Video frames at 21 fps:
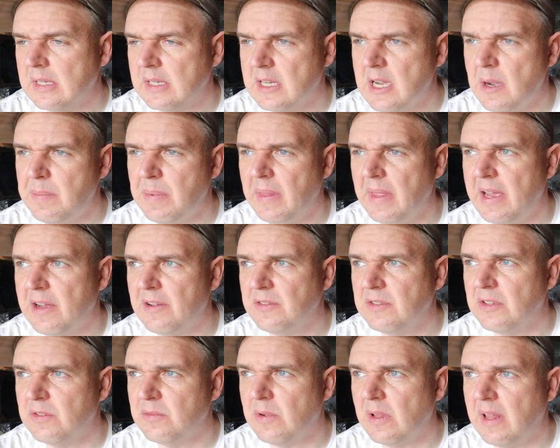A couple
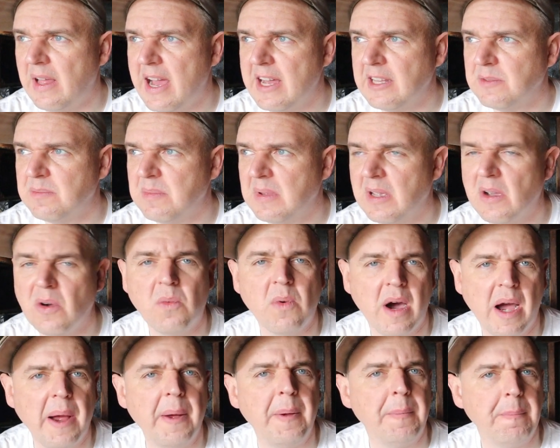ounces will last me a
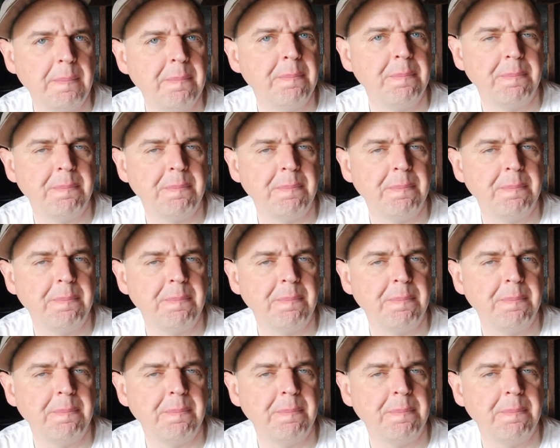while.